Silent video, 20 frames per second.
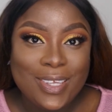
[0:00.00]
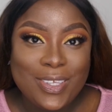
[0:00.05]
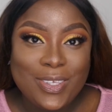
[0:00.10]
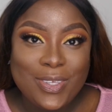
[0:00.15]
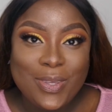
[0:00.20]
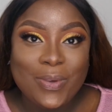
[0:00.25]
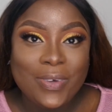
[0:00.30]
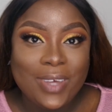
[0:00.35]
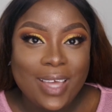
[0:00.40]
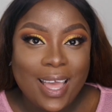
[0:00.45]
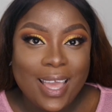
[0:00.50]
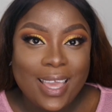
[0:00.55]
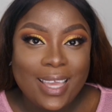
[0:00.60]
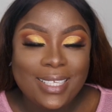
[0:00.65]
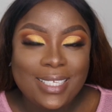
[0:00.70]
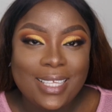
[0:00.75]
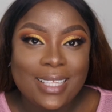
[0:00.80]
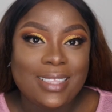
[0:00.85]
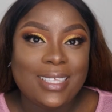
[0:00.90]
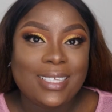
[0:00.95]
So
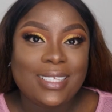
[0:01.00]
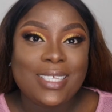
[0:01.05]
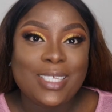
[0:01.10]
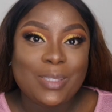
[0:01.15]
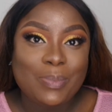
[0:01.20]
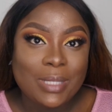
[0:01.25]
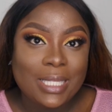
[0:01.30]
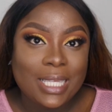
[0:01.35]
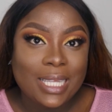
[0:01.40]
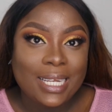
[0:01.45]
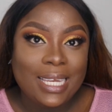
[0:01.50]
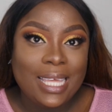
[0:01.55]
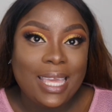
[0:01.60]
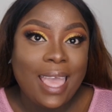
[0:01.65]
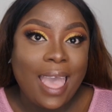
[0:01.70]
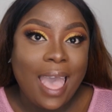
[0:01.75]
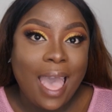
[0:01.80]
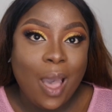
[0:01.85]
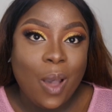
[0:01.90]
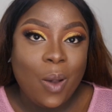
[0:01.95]
guys, this is
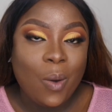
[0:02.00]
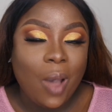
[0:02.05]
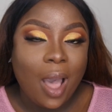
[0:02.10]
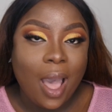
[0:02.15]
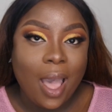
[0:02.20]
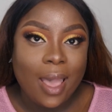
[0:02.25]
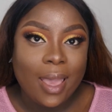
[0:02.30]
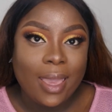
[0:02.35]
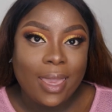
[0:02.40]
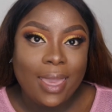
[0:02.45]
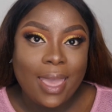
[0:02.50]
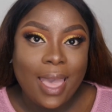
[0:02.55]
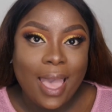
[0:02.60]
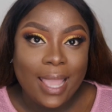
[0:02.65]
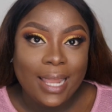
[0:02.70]
basically how I